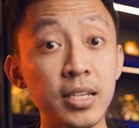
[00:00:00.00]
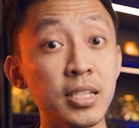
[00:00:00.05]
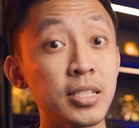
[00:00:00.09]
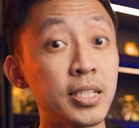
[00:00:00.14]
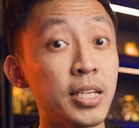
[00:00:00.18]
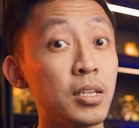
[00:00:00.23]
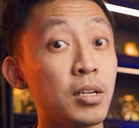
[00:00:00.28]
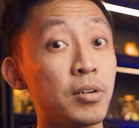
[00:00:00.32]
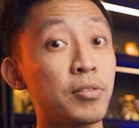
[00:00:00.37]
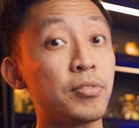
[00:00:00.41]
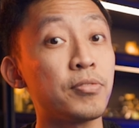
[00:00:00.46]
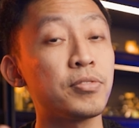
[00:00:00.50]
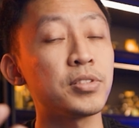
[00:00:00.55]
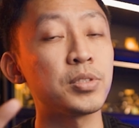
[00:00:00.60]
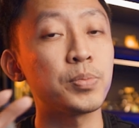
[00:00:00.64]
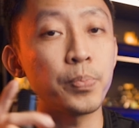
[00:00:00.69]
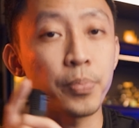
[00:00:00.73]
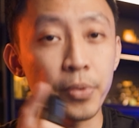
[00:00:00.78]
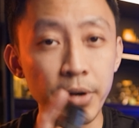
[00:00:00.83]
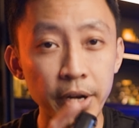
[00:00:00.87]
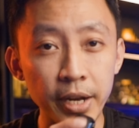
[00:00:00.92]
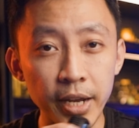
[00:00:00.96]
instead of
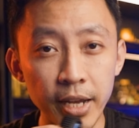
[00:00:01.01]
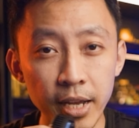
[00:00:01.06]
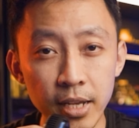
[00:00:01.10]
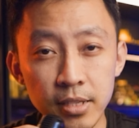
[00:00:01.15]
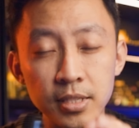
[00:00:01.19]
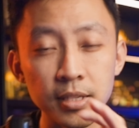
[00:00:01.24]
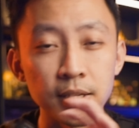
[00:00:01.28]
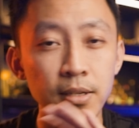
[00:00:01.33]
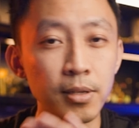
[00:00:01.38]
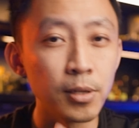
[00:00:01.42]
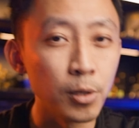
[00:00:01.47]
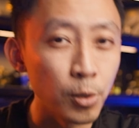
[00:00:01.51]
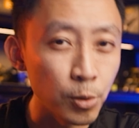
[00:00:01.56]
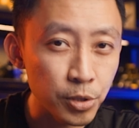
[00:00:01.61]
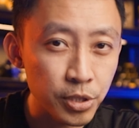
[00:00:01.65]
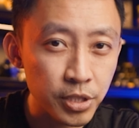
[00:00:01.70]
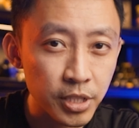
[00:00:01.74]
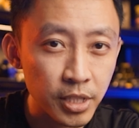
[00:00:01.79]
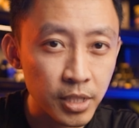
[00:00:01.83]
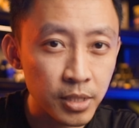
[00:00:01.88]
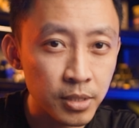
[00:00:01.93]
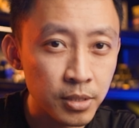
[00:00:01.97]
sprays and
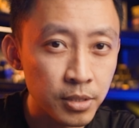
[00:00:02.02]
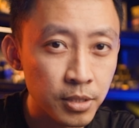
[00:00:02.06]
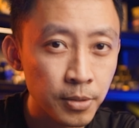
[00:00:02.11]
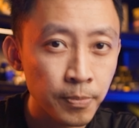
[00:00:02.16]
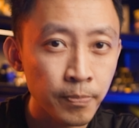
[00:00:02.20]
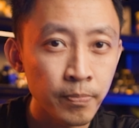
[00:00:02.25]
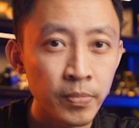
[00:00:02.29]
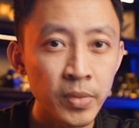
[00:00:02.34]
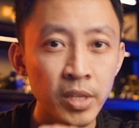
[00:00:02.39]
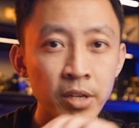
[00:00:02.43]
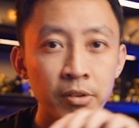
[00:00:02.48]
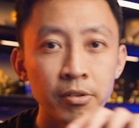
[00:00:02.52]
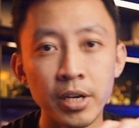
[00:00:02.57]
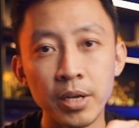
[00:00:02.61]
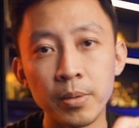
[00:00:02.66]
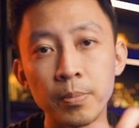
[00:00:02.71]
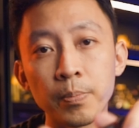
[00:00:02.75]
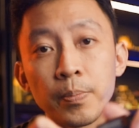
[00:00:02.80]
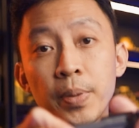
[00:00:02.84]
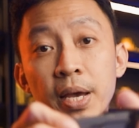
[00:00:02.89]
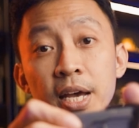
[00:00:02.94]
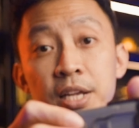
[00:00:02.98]
lotions, right?
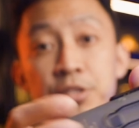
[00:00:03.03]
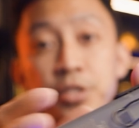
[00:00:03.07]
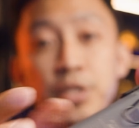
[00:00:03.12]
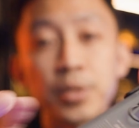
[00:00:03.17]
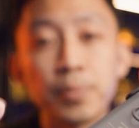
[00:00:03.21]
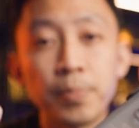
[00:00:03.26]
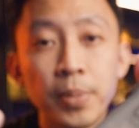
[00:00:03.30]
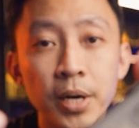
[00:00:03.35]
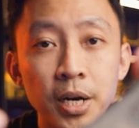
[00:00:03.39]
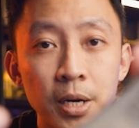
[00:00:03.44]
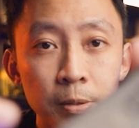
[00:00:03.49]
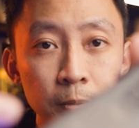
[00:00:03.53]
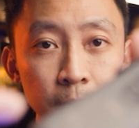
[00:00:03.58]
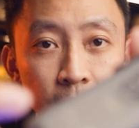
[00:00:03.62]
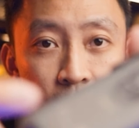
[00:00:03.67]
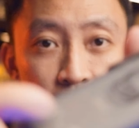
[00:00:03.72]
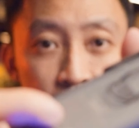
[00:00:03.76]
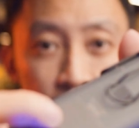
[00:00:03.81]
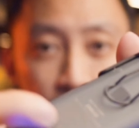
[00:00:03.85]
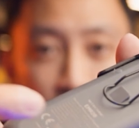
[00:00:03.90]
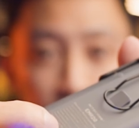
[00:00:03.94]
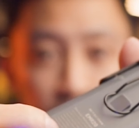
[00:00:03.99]
Battery
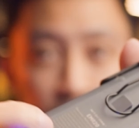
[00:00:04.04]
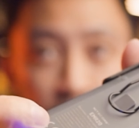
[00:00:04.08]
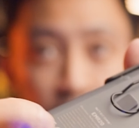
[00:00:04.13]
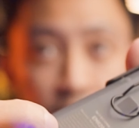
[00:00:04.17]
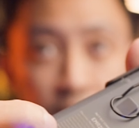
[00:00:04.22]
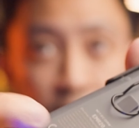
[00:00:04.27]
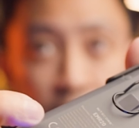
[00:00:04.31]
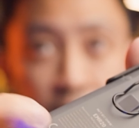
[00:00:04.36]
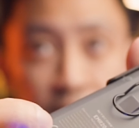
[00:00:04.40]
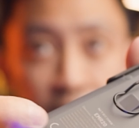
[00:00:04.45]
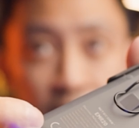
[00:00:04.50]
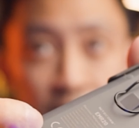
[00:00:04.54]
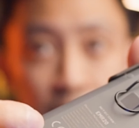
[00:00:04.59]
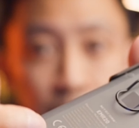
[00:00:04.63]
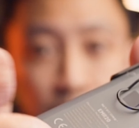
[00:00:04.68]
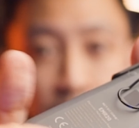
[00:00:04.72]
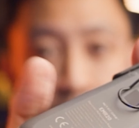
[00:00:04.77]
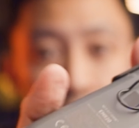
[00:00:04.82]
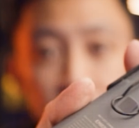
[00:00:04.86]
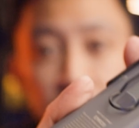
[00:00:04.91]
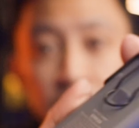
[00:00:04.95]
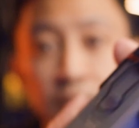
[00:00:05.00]
powered heating
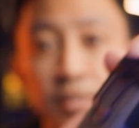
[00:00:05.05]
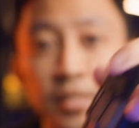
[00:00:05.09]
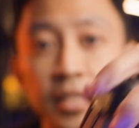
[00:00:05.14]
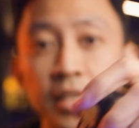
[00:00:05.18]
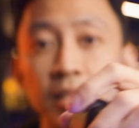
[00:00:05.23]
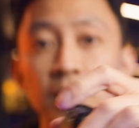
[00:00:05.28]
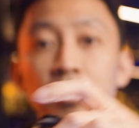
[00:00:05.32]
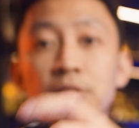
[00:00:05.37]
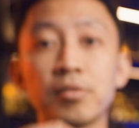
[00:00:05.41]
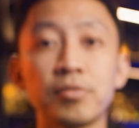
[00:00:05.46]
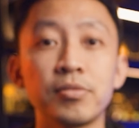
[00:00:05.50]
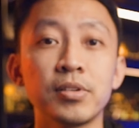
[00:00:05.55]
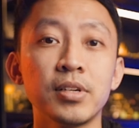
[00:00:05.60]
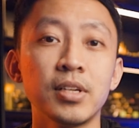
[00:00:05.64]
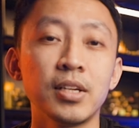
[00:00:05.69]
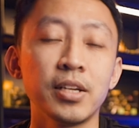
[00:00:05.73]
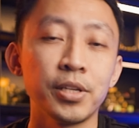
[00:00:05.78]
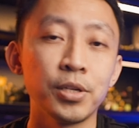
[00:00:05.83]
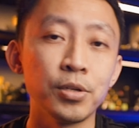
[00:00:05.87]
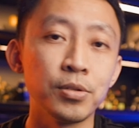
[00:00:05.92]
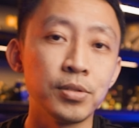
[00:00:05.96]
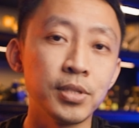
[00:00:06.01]
elements instead of
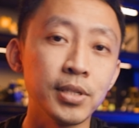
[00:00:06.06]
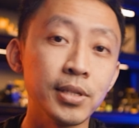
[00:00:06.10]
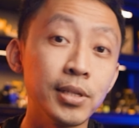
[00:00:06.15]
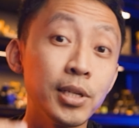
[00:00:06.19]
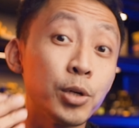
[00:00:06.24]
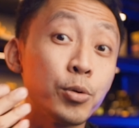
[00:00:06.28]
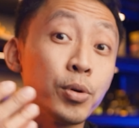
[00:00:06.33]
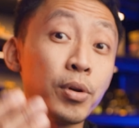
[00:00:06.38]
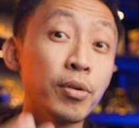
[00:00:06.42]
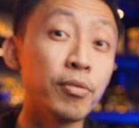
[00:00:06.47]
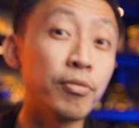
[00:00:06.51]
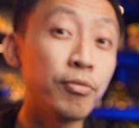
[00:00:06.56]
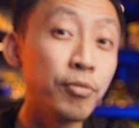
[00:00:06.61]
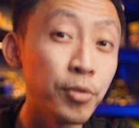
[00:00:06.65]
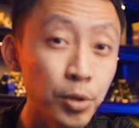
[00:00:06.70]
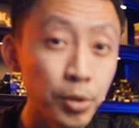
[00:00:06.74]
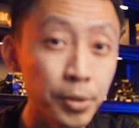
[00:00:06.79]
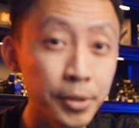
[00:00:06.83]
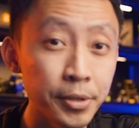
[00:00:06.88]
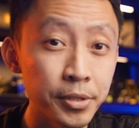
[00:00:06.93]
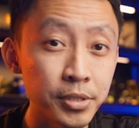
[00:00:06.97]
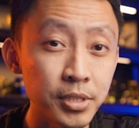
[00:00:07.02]
using liquid
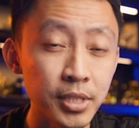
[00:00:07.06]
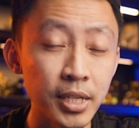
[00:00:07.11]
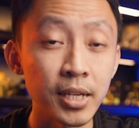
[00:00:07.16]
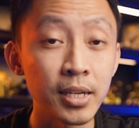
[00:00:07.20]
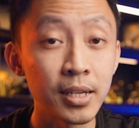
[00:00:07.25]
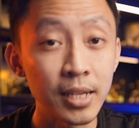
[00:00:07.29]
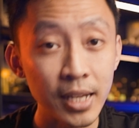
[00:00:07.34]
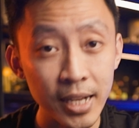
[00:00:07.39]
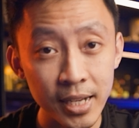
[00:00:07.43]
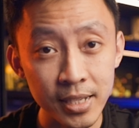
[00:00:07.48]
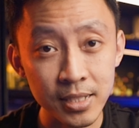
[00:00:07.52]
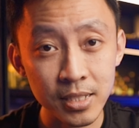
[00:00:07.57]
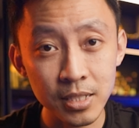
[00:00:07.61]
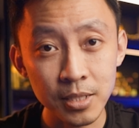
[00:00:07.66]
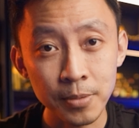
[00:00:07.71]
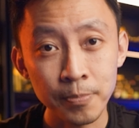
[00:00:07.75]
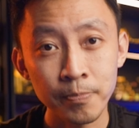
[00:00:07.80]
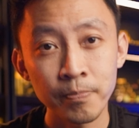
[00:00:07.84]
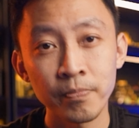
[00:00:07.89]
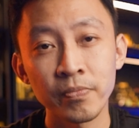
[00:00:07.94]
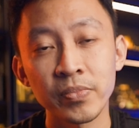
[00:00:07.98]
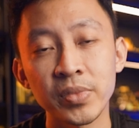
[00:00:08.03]
fuels, and last,
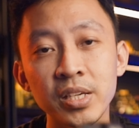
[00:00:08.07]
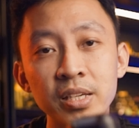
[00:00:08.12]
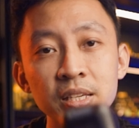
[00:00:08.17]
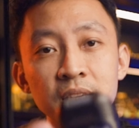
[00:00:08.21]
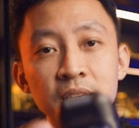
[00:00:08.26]
the